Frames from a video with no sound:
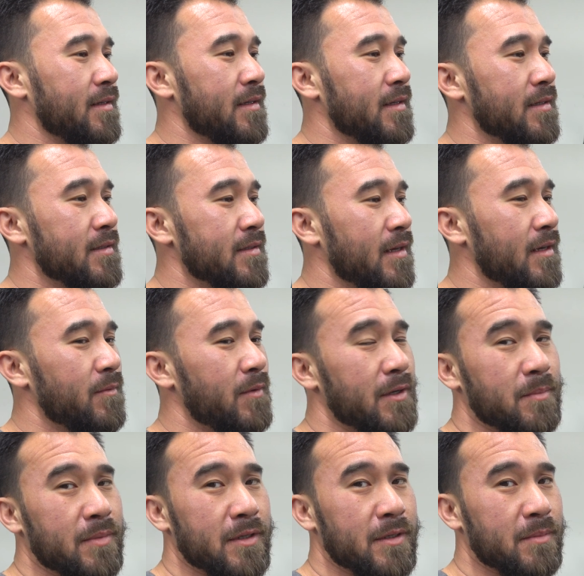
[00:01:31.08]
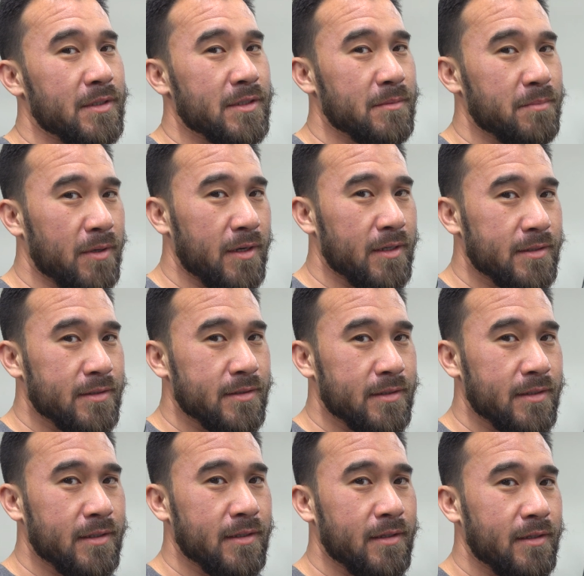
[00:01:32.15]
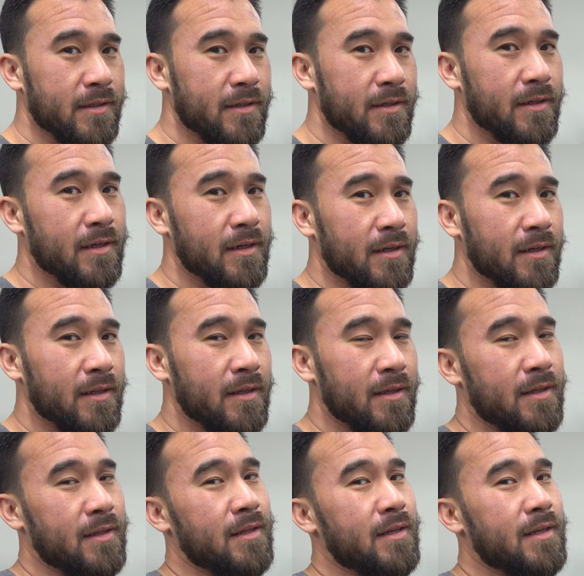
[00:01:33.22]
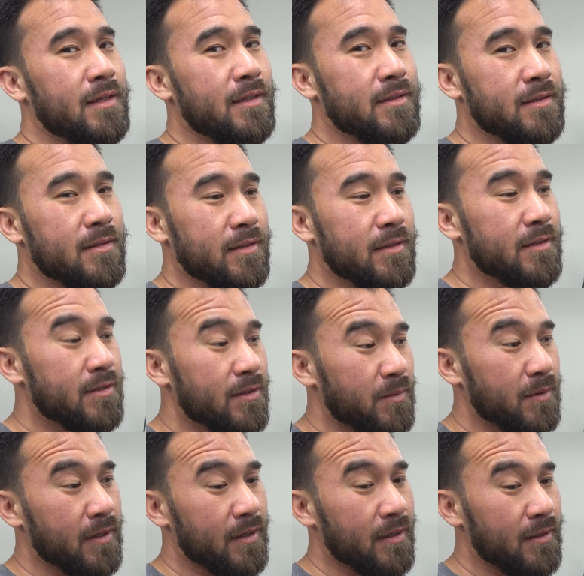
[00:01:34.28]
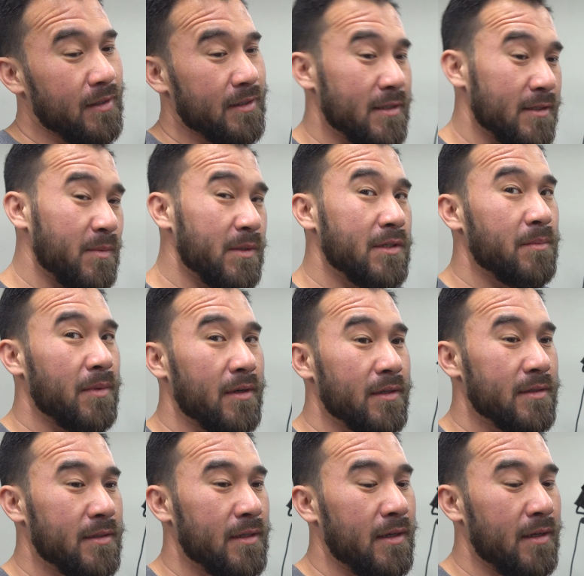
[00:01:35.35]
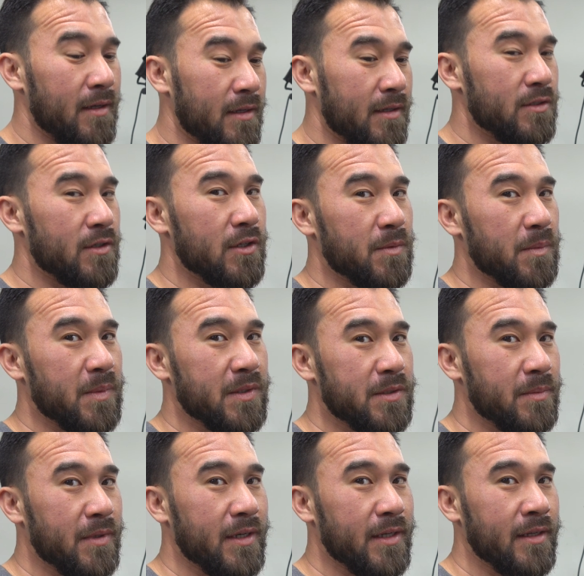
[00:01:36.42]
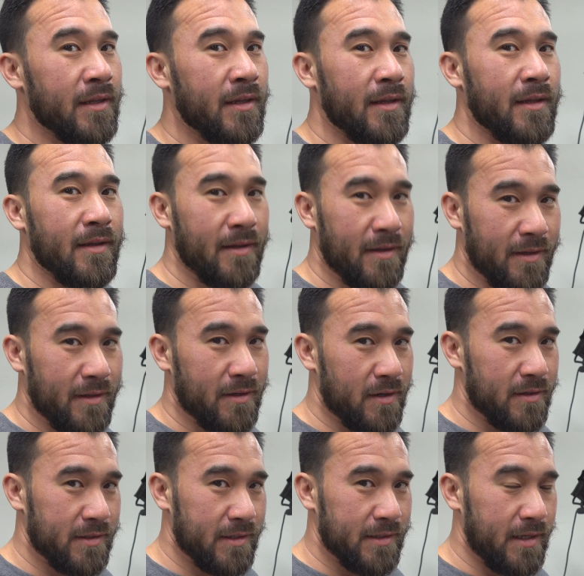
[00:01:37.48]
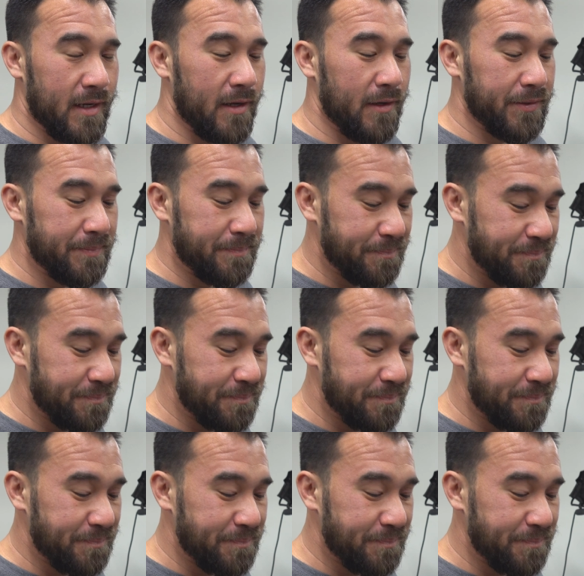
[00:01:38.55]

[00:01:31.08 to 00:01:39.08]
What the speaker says: because I don't want to put a bunch of parts on a car that needs engine work, like suspension parts, charge them a bunch of money, and the car's gonna die on them.